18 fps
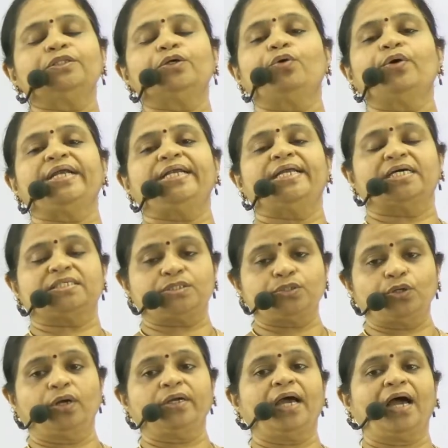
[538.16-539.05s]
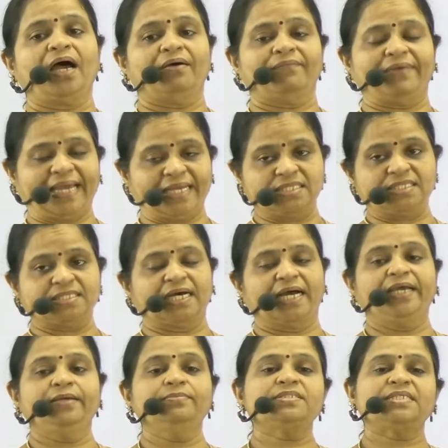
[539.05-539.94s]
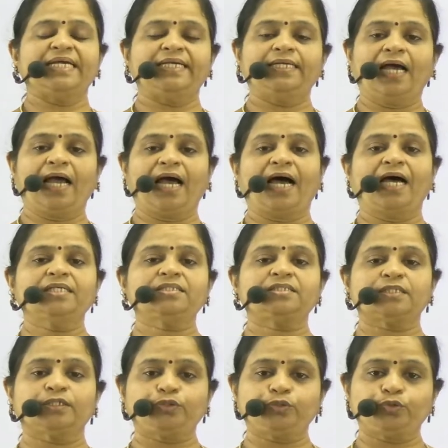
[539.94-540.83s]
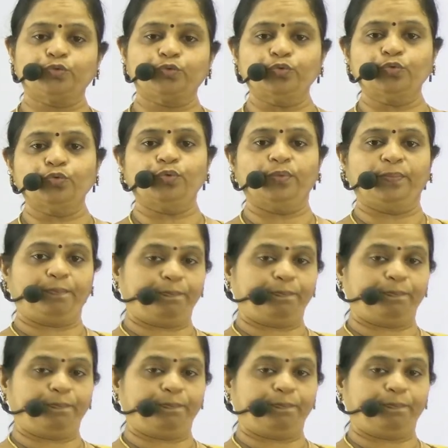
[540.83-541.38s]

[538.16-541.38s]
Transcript: though it does not have enzymes, it has two